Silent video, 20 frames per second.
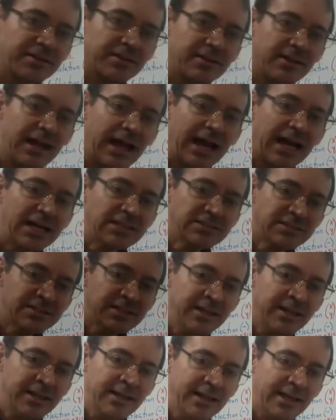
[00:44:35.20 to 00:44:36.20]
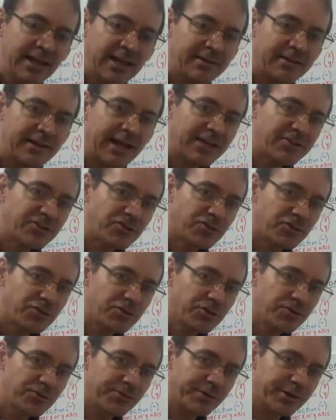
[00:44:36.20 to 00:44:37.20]
last, and that's
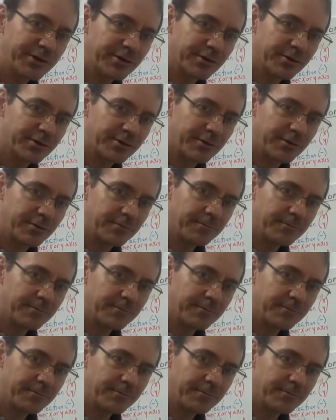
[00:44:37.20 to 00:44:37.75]
2 vertical.